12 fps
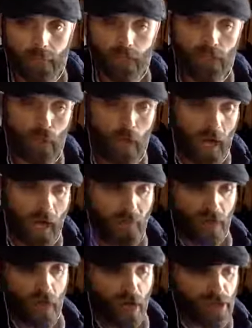to have
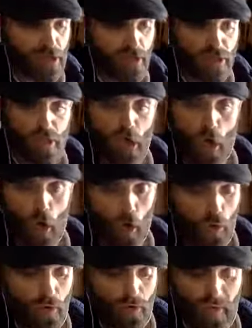a conscience,
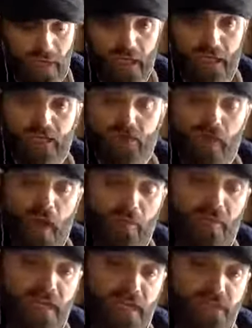hold opinions and,
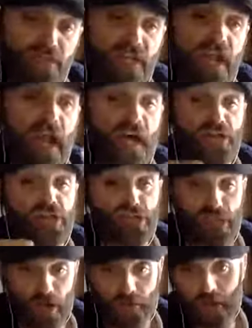and beliefs, and
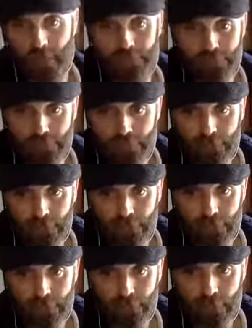share them.
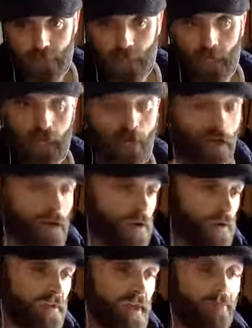Not
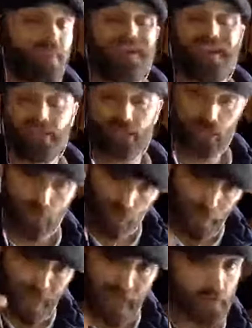only that, but listen to
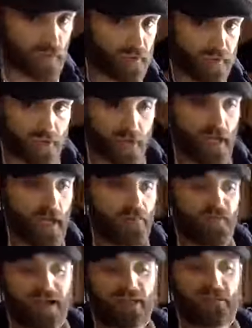other people's. And
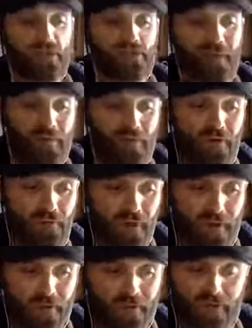that's what's meant by
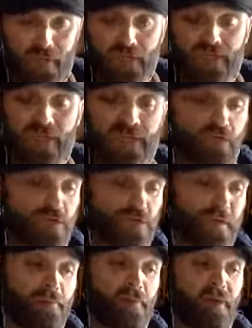freedom of speech, that's what's
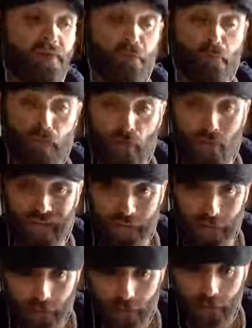meant by free will.